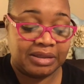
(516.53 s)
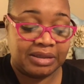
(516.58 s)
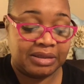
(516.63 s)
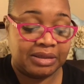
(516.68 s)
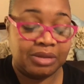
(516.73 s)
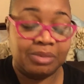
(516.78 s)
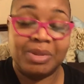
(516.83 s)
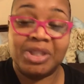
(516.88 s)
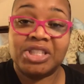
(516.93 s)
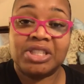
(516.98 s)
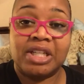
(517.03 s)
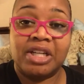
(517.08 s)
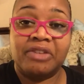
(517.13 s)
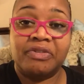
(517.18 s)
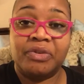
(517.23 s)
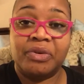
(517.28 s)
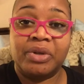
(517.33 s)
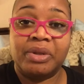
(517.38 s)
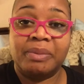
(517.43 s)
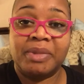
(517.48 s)
too much care
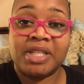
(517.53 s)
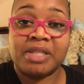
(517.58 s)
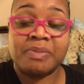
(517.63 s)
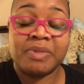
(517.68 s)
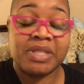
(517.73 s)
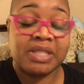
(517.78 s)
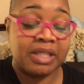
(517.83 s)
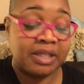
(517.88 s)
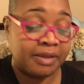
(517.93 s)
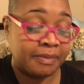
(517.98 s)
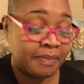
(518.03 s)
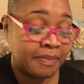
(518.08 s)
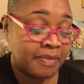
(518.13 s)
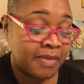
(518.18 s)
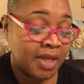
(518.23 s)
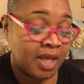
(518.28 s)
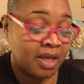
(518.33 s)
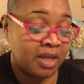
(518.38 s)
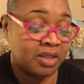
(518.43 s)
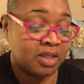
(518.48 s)
for it. It makes me sick.
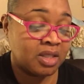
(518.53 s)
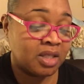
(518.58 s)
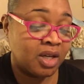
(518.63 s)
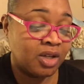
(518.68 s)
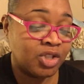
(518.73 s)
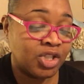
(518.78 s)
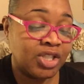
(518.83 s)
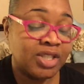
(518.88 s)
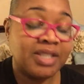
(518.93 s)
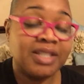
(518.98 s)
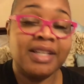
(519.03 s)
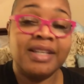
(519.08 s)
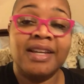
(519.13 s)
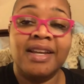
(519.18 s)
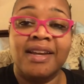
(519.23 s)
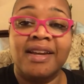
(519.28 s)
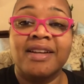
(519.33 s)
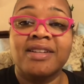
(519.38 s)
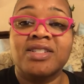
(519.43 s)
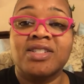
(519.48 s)
So she said,
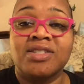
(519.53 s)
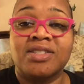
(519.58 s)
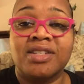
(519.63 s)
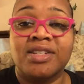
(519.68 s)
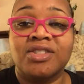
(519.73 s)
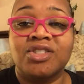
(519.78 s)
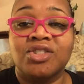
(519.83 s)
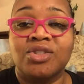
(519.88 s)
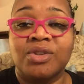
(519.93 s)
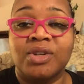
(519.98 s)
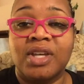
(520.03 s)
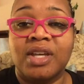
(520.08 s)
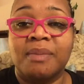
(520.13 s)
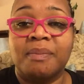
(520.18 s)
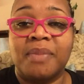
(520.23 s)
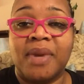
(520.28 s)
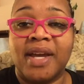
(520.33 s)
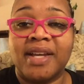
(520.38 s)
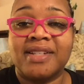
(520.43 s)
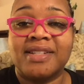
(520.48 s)
yeah, she said, you'll
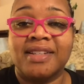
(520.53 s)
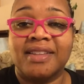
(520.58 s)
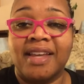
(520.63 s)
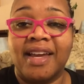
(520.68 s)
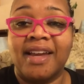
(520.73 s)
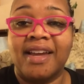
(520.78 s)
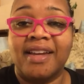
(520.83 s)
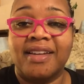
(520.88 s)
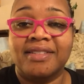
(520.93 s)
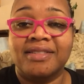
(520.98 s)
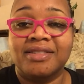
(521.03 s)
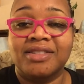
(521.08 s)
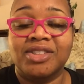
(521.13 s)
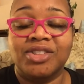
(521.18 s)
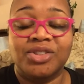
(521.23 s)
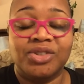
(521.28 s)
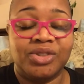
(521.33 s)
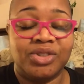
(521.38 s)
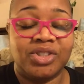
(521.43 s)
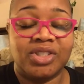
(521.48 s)
get back to that.
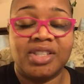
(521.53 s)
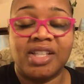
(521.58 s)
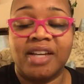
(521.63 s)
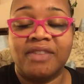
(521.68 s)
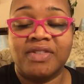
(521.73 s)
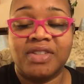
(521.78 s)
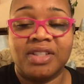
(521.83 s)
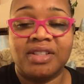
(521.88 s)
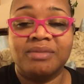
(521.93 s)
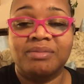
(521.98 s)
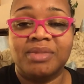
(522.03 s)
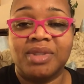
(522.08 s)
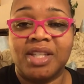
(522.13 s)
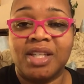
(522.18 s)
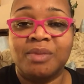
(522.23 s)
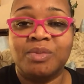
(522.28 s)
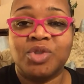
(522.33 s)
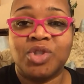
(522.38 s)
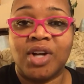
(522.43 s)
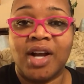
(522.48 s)
You'll just have to
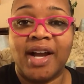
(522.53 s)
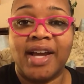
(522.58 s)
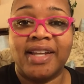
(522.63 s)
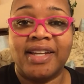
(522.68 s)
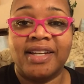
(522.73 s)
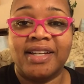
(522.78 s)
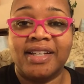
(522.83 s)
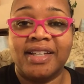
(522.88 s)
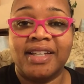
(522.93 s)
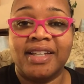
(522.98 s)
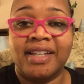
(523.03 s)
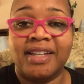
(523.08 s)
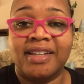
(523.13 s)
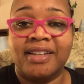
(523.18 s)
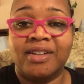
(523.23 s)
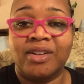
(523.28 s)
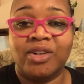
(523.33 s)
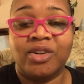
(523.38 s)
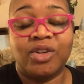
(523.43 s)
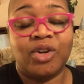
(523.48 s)
keep trying it
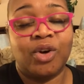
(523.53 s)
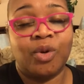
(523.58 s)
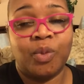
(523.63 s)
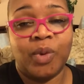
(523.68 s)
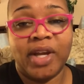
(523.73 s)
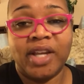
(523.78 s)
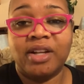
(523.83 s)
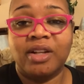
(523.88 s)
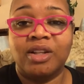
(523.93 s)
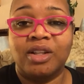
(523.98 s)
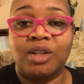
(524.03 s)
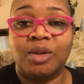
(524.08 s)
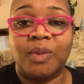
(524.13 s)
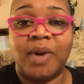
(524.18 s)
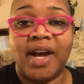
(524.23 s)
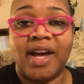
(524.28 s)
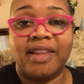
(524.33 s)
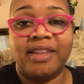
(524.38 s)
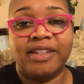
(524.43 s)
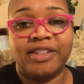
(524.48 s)
again or wait a little
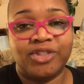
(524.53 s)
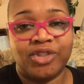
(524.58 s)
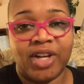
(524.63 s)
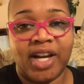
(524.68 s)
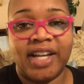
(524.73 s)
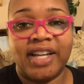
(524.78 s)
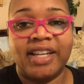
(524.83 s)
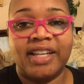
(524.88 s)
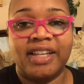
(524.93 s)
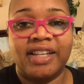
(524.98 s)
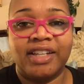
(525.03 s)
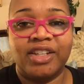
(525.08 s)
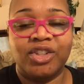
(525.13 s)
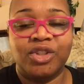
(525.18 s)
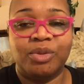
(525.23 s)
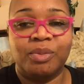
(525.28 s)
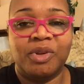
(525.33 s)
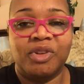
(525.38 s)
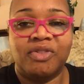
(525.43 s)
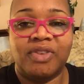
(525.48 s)
while to try it again and
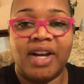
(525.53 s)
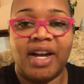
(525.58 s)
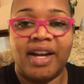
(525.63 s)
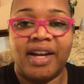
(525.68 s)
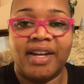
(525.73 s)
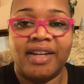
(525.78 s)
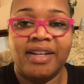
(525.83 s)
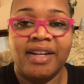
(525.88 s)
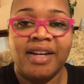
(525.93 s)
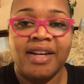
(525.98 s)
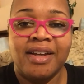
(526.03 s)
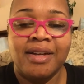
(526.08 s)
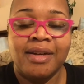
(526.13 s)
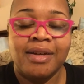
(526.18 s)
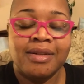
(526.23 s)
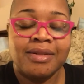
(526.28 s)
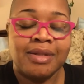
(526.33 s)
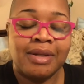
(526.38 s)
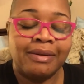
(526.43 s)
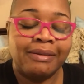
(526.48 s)
you'll be fine.
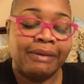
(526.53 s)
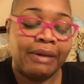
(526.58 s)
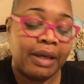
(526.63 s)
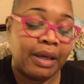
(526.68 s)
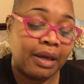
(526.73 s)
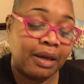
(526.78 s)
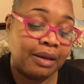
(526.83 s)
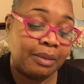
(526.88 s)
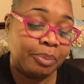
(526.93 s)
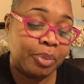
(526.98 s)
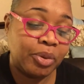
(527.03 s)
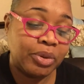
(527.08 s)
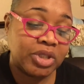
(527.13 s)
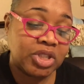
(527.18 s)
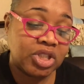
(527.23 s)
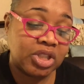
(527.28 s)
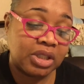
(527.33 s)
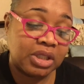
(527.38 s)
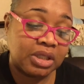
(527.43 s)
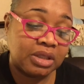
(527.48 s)
So yeah, poor
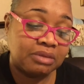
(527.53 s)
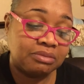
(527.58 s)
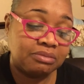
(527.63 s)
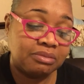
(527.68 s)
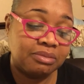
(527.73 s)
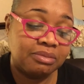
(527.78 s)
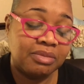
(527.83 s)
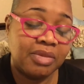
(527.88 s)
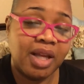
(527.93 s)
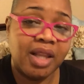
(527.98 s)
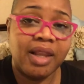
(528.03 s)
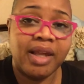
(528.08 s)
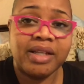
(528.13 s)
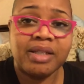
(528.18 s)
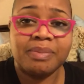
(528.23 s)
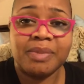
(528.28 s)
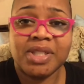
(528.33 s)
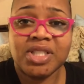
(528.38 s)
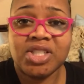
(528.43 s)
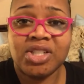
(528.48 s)
chicken. I
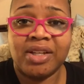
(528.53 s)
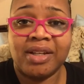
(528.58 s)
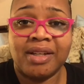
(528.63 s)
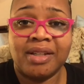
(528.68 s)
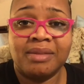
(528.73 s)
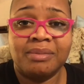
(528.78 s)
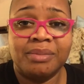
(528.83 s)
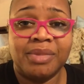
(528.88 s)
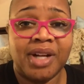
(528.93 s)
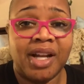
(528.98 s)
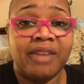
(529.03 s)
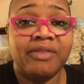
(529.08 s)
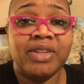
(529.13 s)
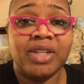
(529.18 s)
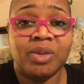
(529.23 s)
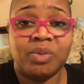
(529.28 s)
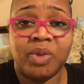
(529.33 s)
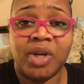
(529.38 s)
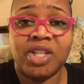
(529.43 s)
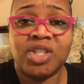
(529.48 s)
liked my chicken, but I've
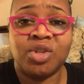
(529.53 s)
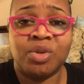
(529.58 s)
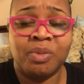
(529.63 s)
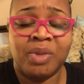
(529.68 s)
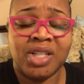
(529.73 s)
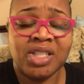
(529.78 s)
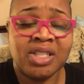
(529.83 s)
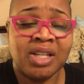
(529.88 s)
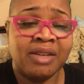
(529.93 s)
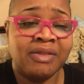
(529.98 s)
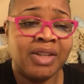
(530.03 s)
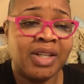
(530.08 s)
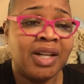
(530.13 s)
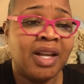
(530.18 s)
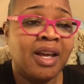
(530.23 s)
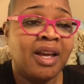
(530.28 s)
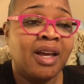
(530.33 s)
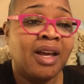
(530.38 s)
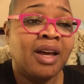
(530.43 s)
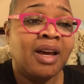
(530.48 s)
eaten way too much of it.
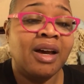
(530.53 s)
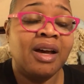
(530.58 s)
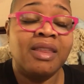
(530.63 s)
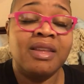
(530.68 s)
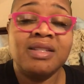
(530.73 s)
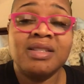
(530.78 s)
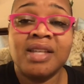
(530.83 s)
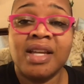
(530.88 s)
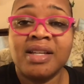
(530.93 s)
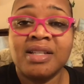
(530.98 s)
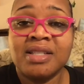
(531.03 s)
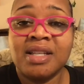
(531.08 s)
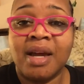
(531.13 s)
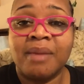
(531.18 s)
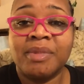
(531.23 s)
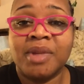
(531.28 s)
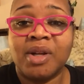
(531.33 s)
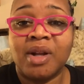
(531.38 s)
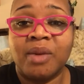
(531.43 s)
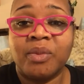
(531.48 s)
The second
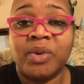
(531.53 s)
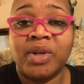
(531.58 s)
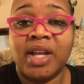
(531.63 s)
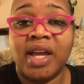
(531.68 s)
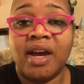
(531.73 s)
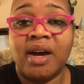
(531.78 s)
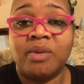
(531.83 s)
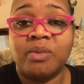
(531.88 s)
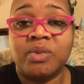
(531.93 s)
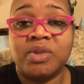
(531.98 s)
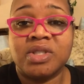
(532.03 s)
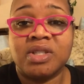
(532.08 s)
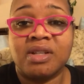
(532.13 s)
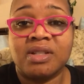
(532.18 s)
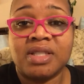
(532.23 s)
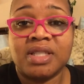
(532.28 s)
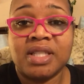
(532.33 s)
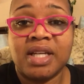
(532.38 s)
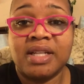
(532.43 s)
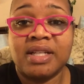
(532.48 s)
time that I went out was
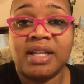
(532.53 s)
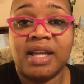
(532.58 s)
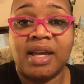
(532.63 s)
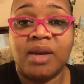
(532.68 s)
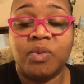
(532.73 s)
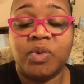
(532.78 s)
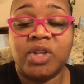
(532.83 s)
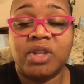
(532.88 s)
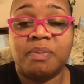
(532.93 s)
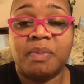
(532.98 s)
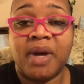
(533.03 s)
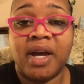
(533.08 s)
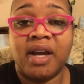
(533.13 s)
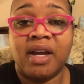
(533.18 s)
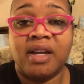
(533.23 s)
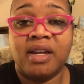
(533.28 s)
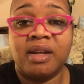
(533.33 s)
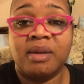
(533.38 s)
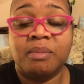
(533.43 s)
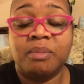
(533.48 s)
on Sunday with
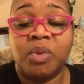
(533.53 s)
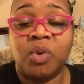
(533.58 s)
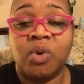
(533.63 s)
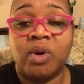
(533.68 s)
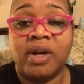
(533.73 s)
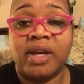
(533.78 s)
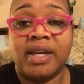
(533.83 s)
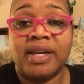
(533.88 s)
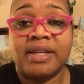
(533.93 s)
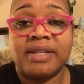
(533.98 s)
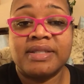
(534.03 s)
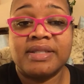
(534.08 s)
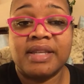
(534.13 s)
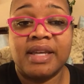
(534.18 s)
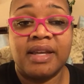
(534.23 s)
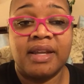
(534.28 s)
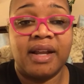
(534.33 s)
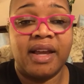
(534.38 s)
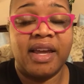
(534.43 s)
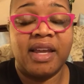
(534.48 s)
my boys,
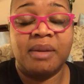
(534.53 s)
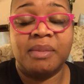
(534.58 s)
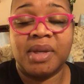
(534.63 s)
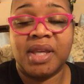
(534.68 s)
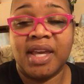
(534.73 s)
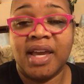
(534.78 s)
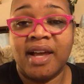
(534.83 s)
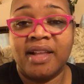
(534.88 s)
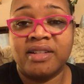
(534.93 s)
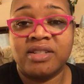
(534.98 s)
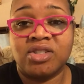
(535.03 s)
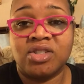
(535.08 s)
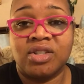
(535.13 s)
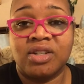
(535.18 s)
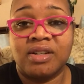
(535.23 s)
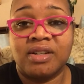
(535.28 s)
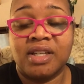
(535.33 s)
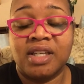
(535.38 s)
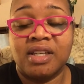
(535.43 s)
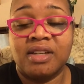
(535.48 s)
and I had a
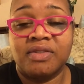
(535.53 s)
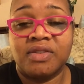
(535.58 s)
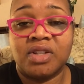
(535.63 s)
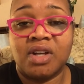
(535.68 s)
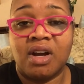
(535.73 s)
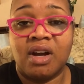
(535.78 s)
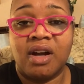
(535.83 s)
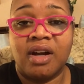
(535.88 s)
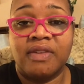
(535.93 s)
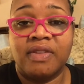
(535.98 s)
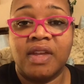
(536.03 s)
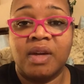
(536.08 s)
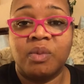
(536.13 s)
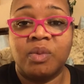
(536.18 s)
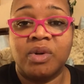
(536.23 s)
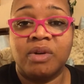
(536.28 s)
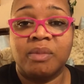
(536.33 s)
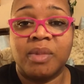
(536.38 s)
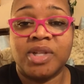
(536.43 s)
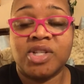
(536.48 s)
McAllister gift card that
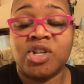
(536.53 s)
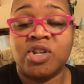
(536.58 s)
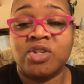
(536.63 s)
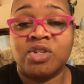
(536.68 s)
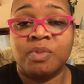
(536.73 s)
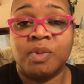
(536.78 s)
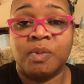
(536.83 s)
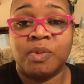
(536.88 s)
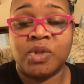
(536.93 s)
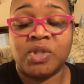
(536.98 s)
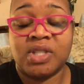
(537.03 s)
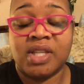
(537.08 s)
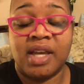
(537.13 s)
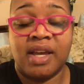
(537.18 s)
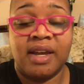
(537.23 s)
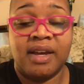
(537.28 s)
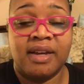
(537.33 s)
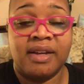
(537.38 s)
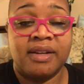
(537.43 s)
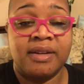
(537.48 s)
one of my church members
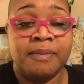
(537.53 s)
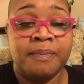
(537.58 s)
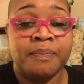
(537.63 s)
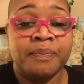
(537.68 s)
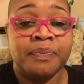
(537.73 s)
had